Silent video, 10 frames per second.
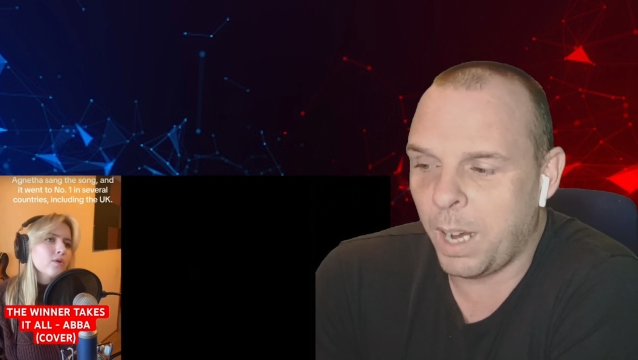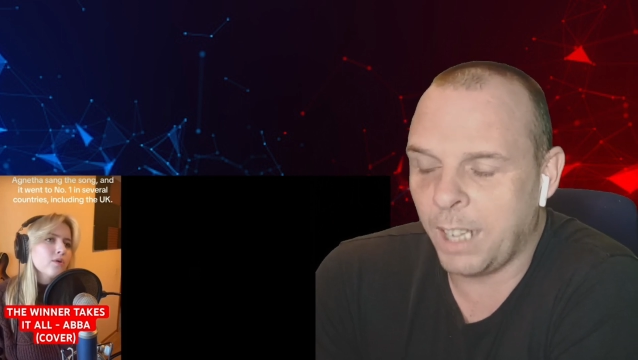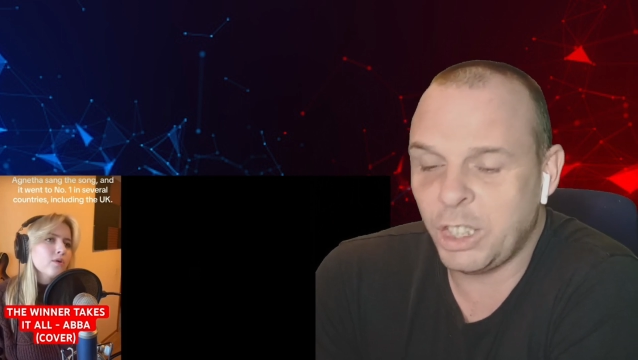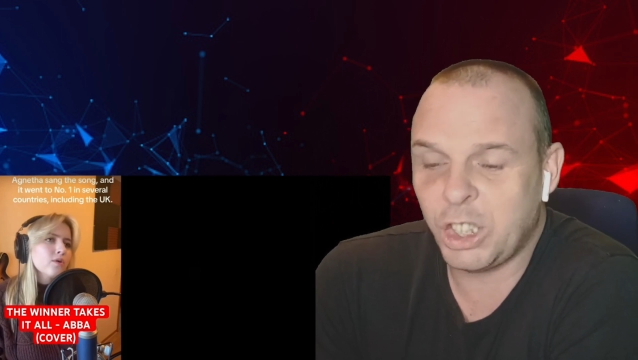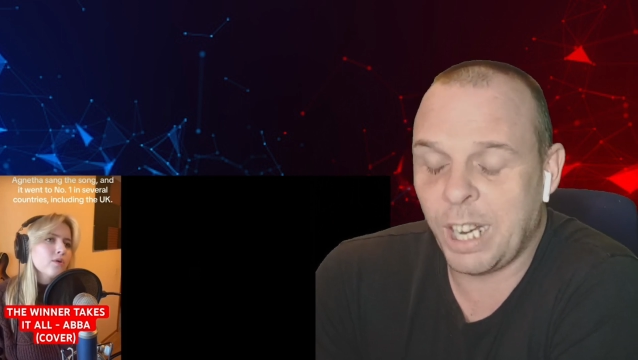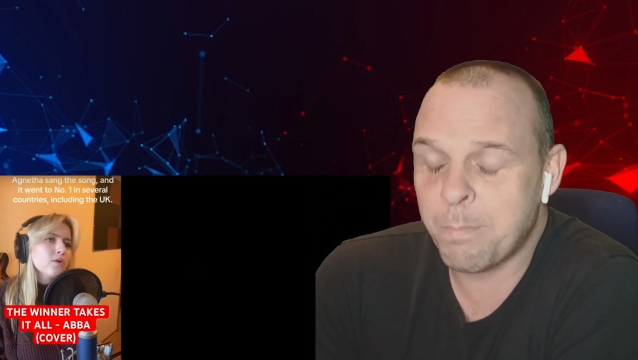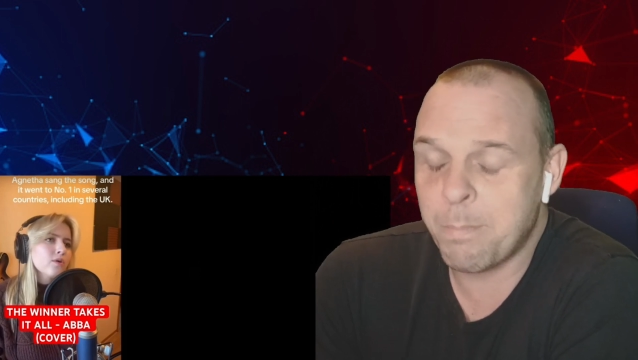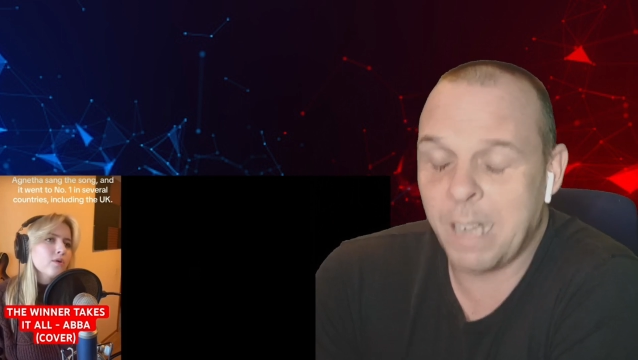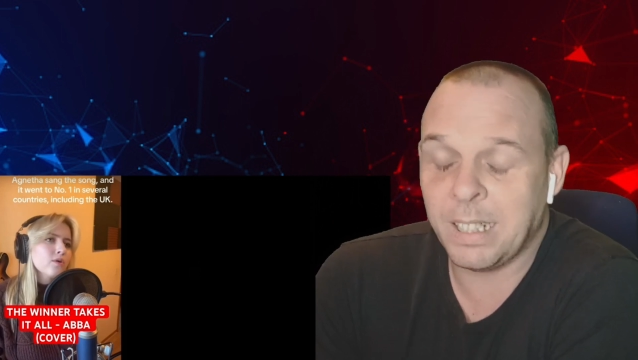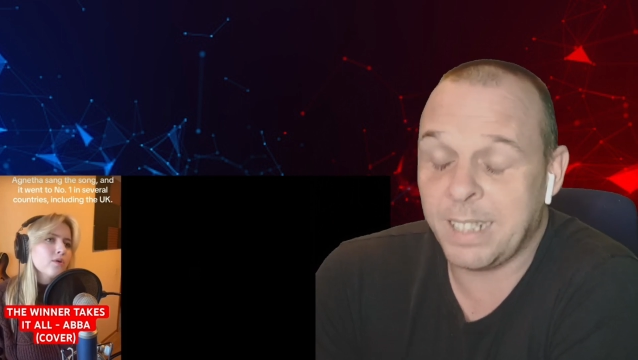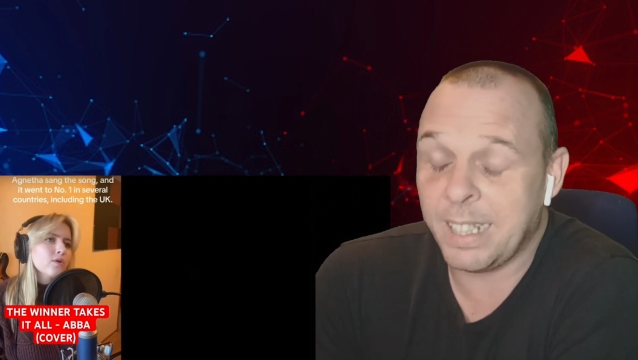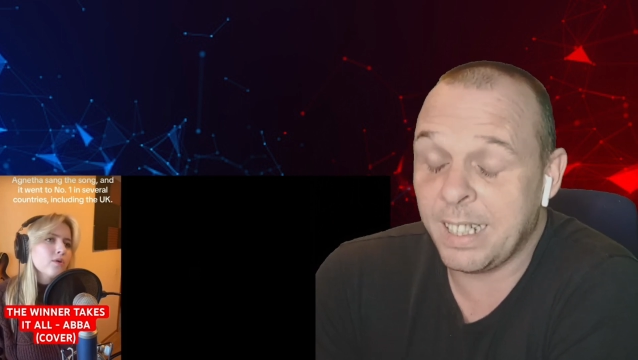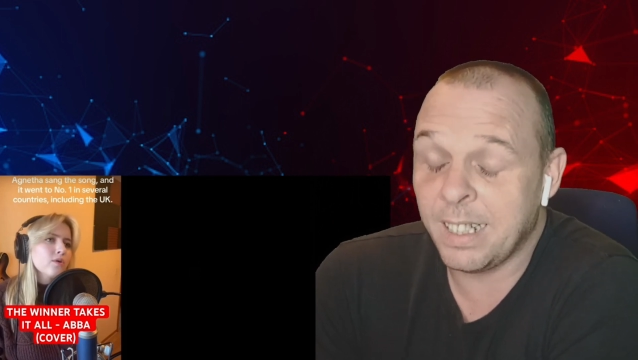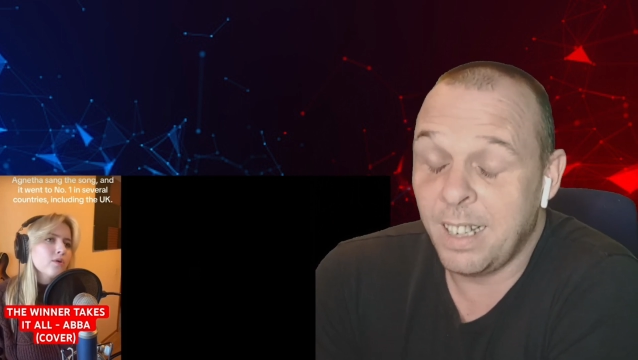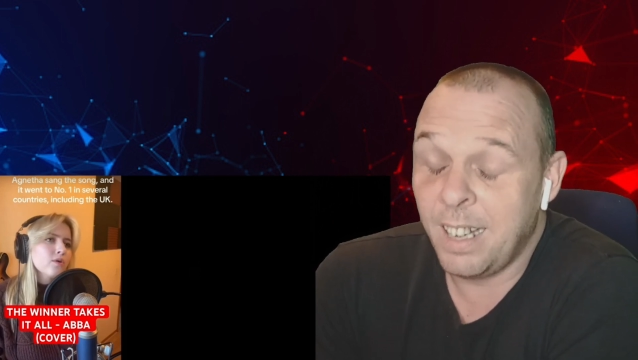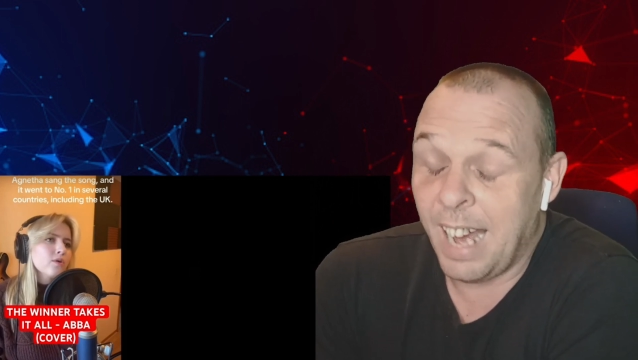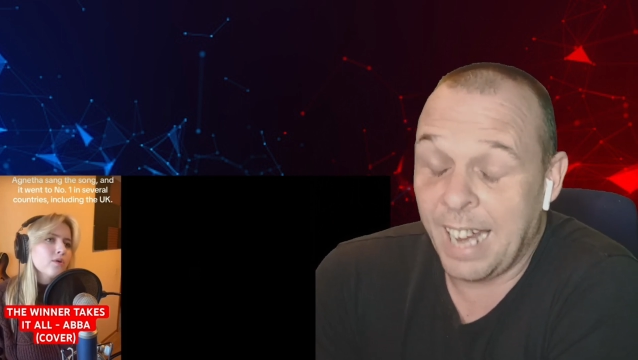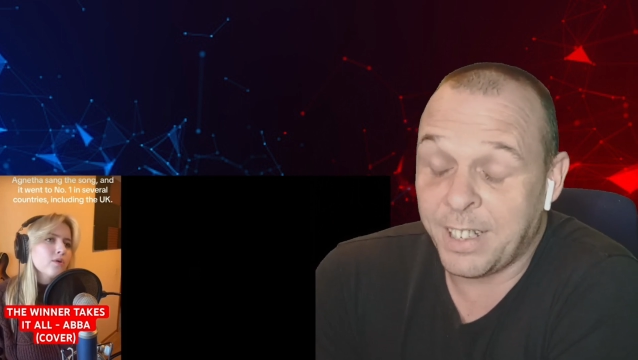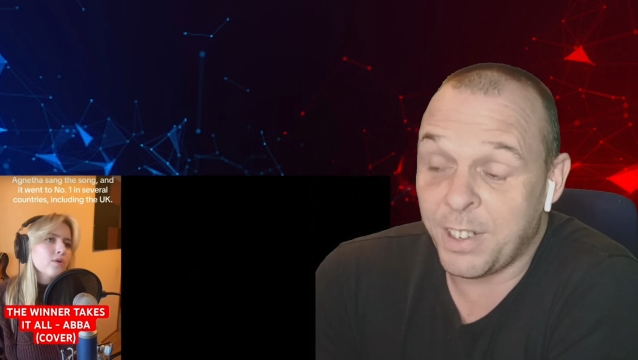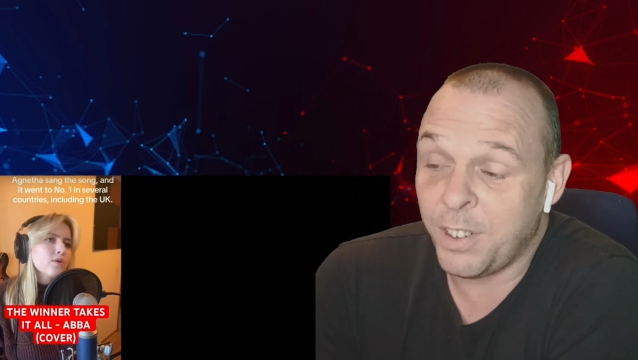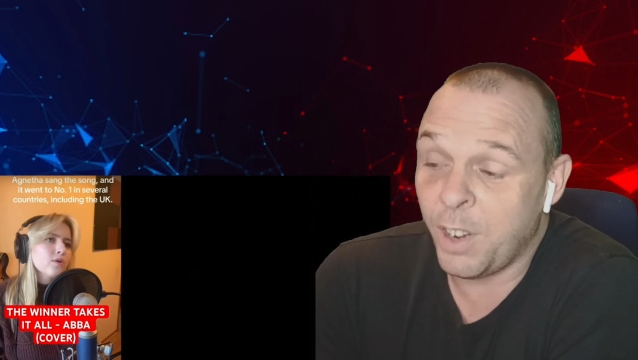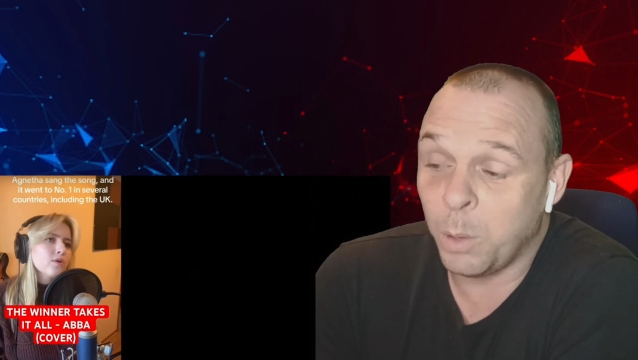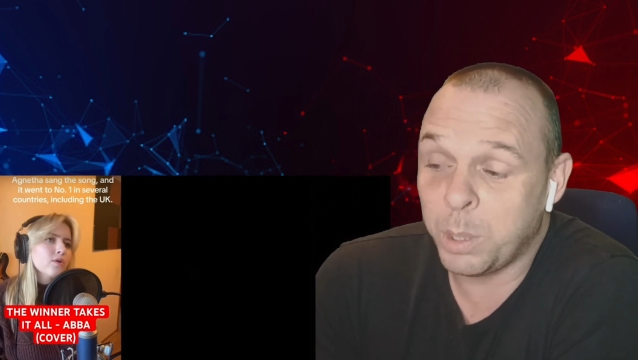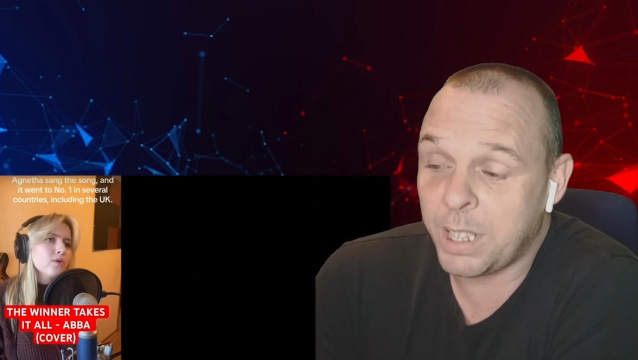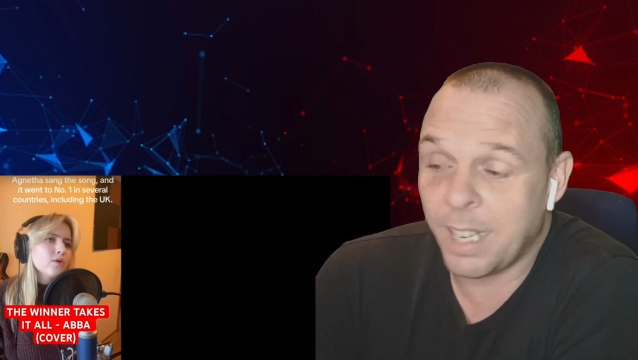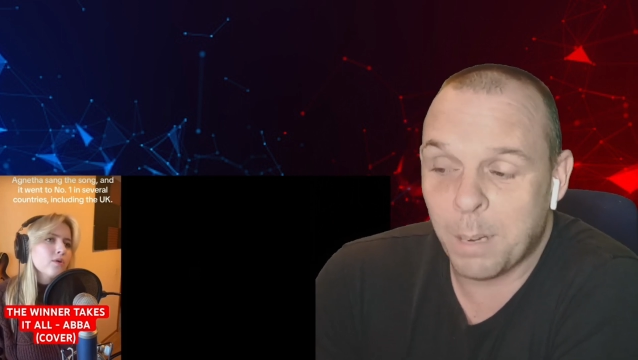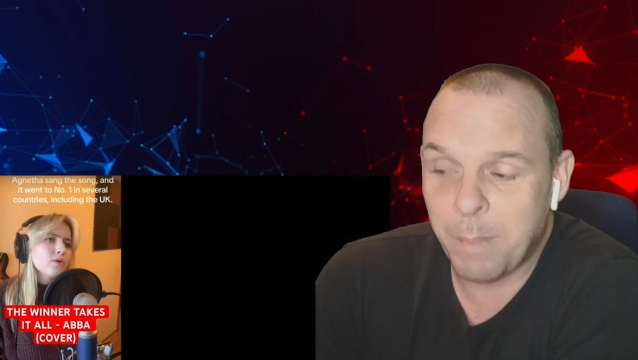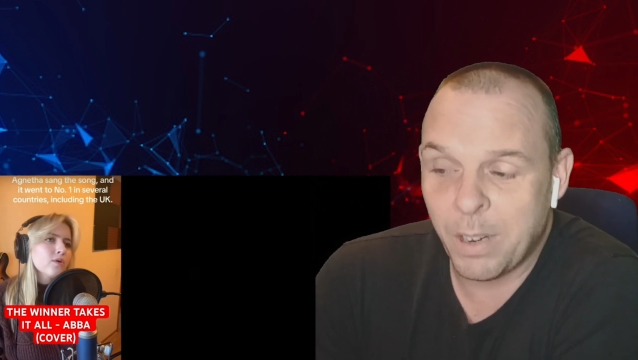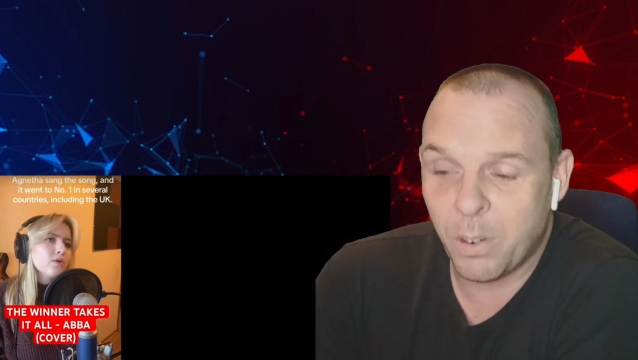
Speaker 1: Unchained Melody had no sentimental